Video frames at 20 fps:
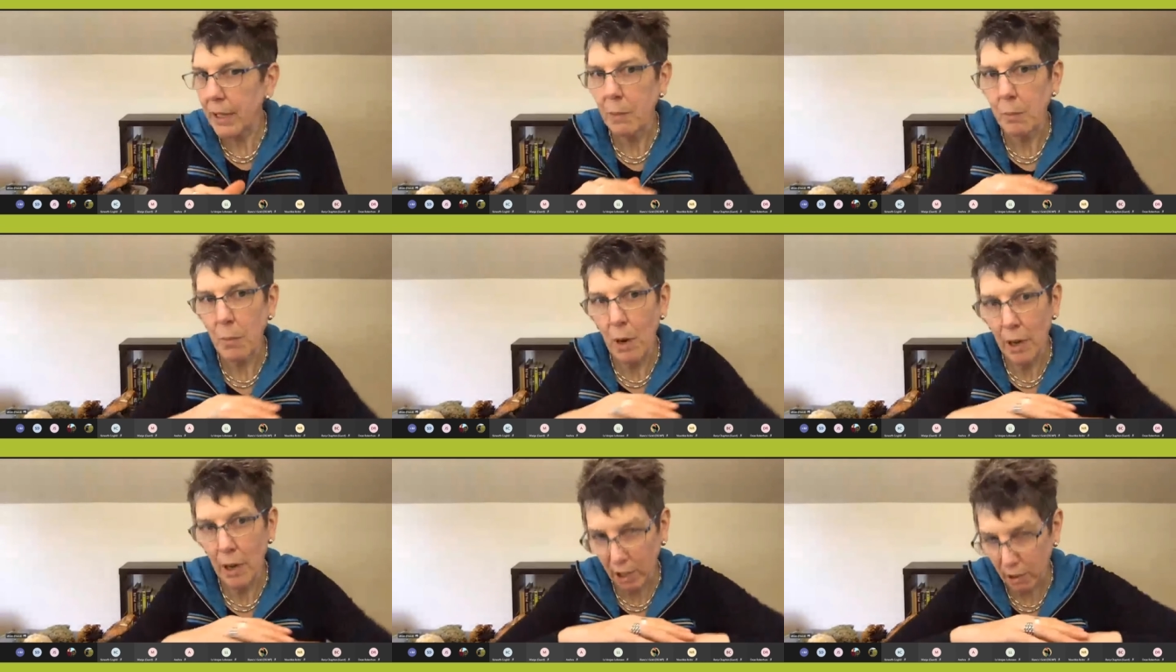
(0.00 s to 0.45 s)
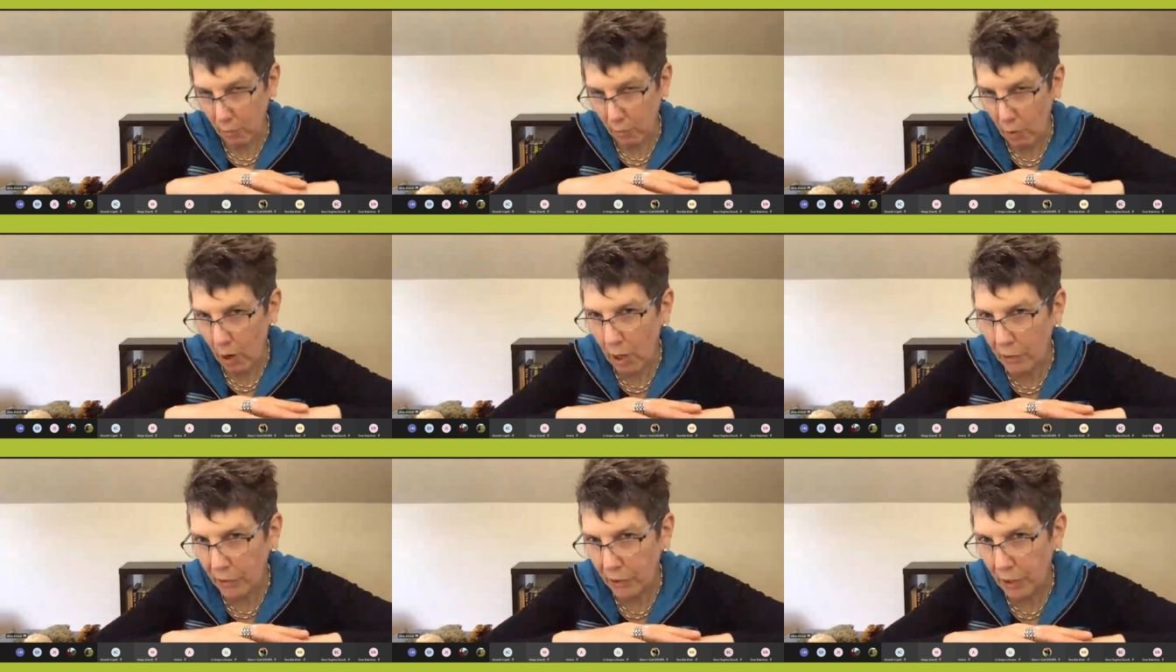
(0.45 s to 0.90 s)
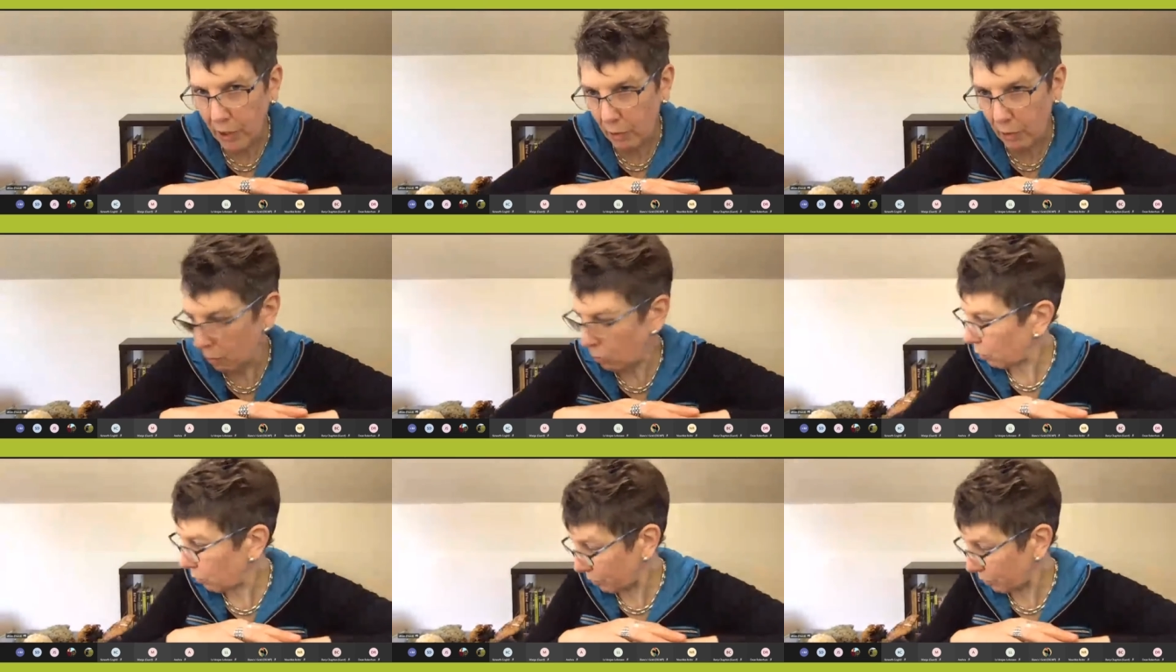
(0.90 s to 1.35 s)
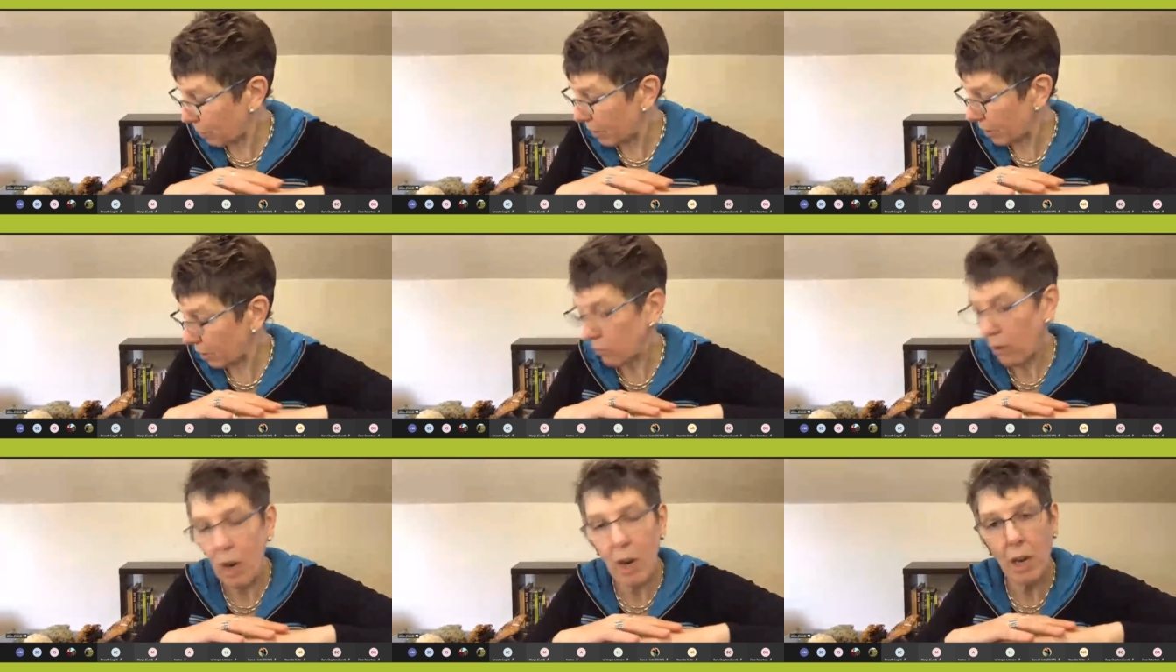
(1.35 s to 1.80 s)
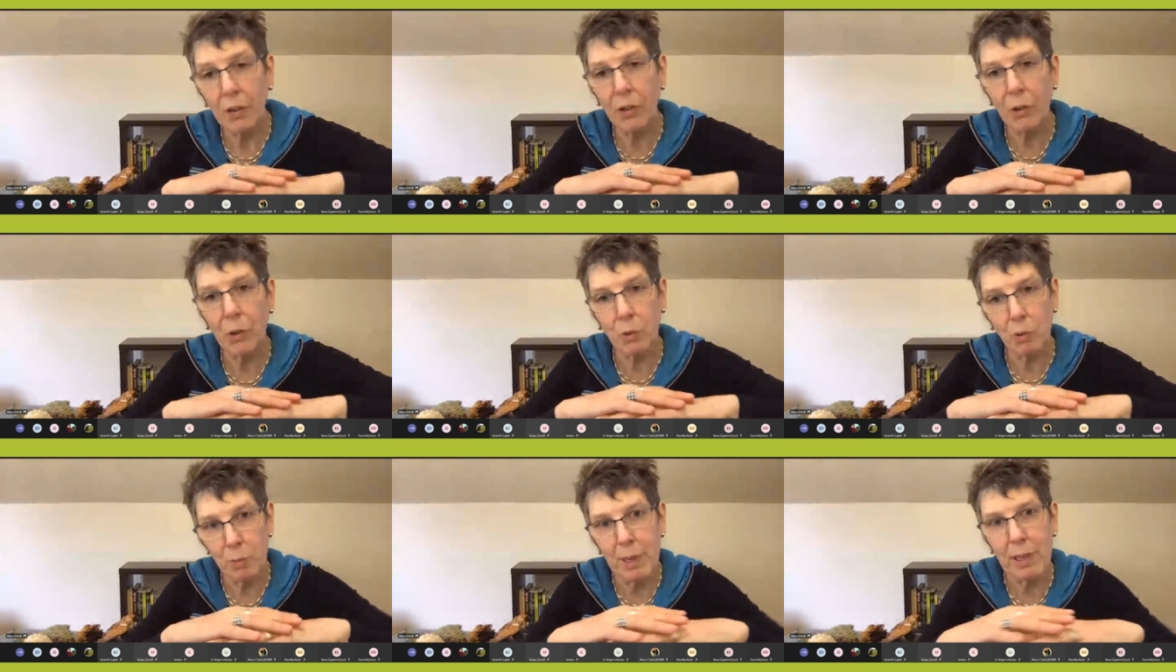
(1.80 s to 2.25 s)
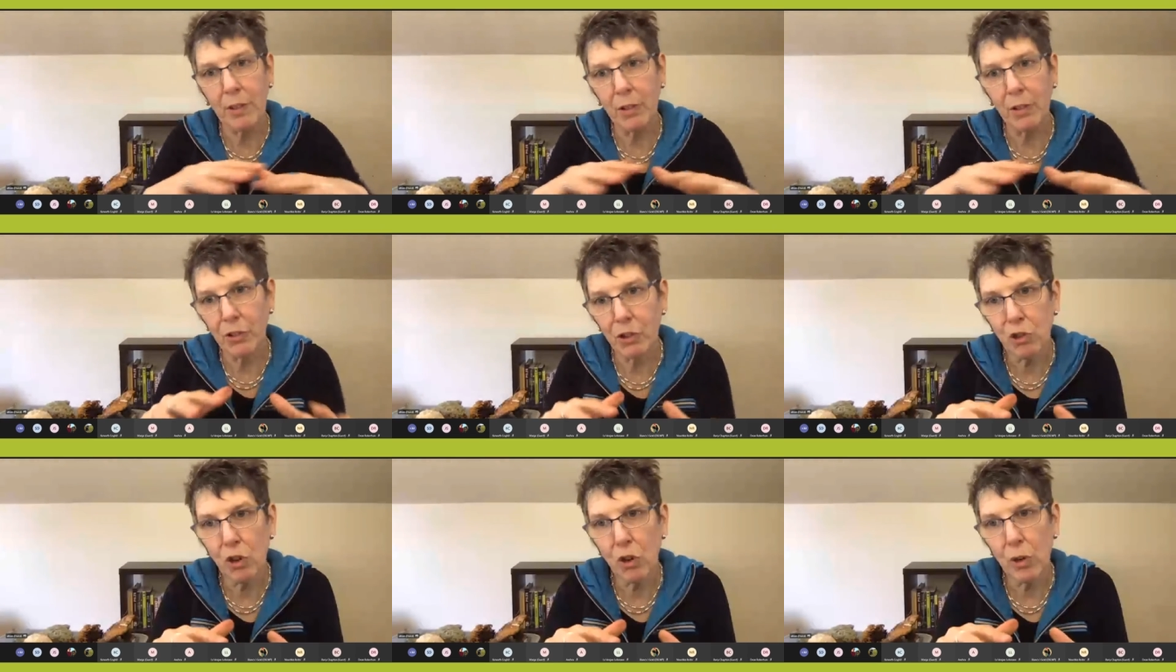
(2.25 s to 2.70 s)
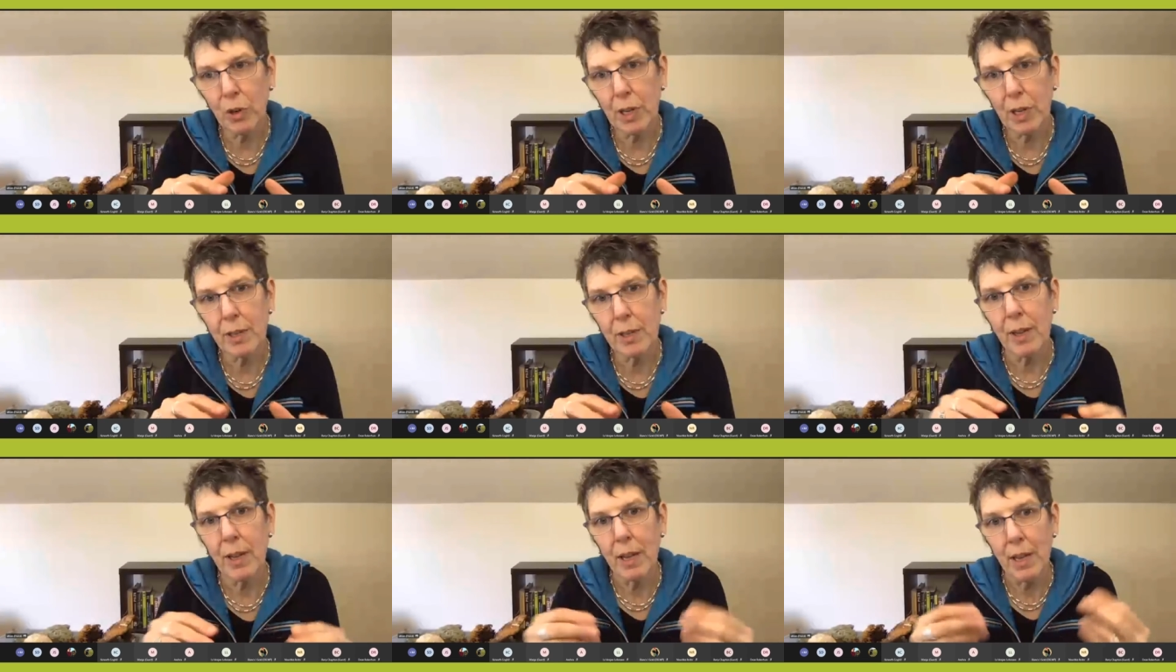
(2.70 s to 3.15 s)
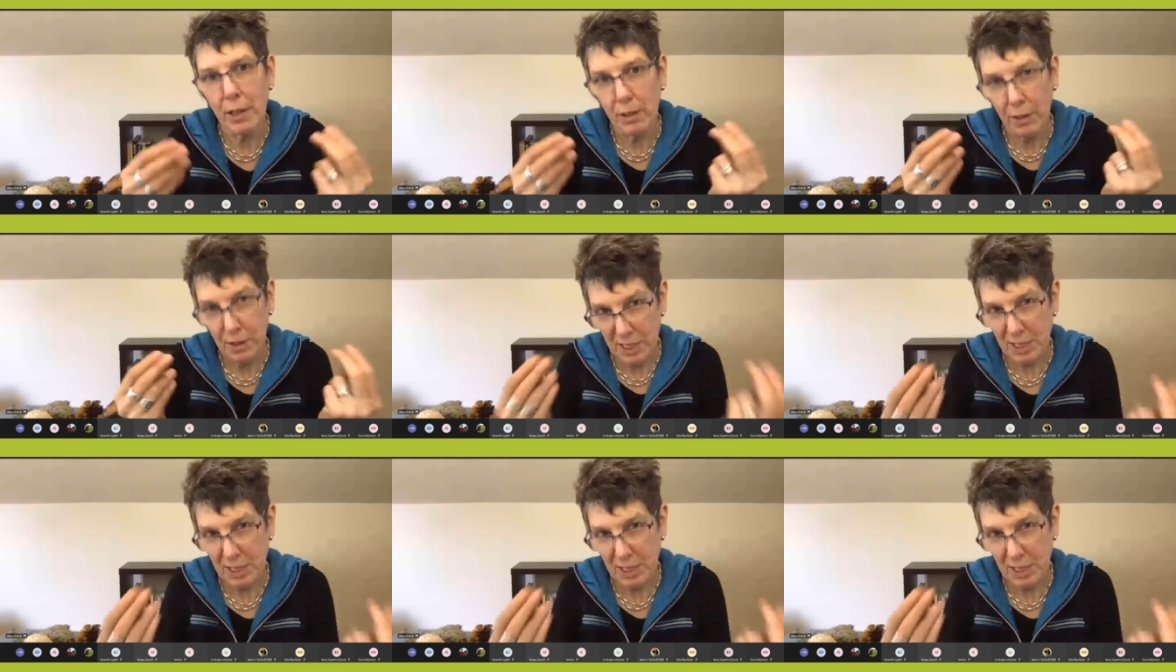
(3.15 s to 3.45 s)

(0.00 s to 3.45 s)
The mycorrhizae, mycorrhizas will be destroyed. The